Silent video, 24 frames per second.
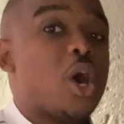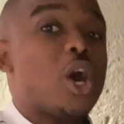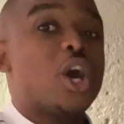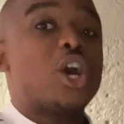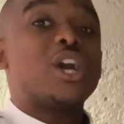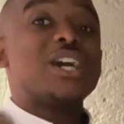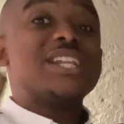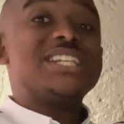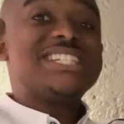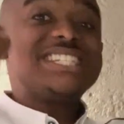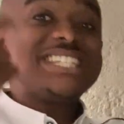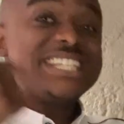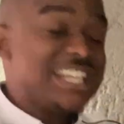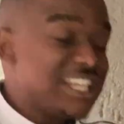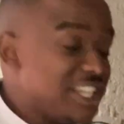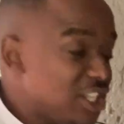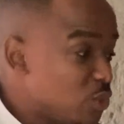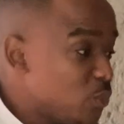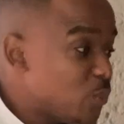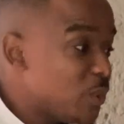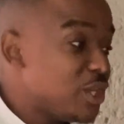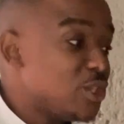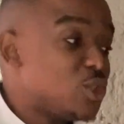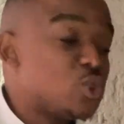
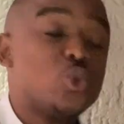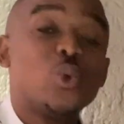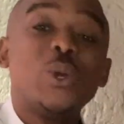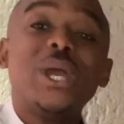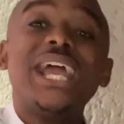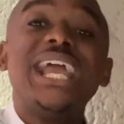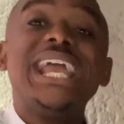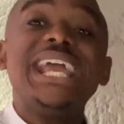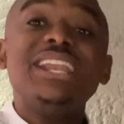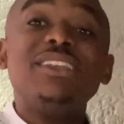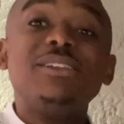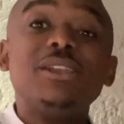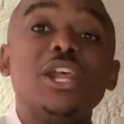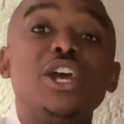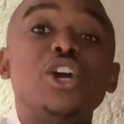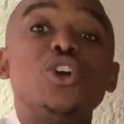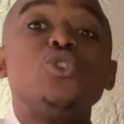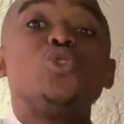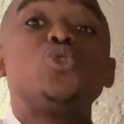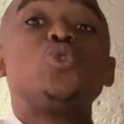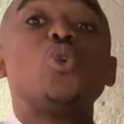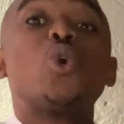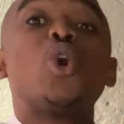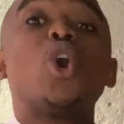continuing
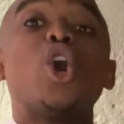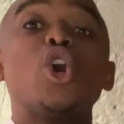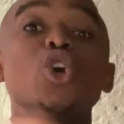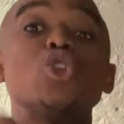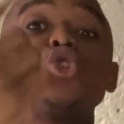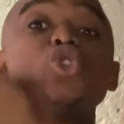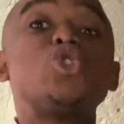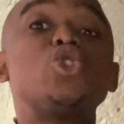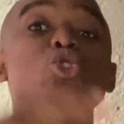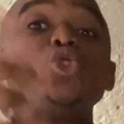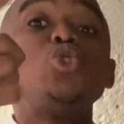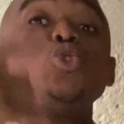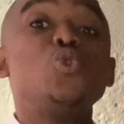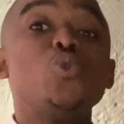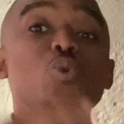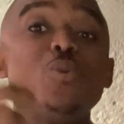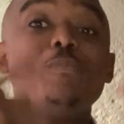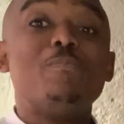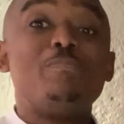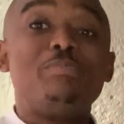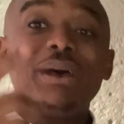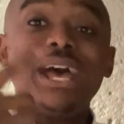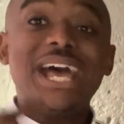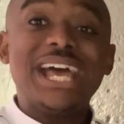to consume
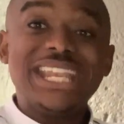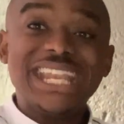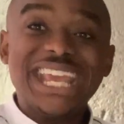bad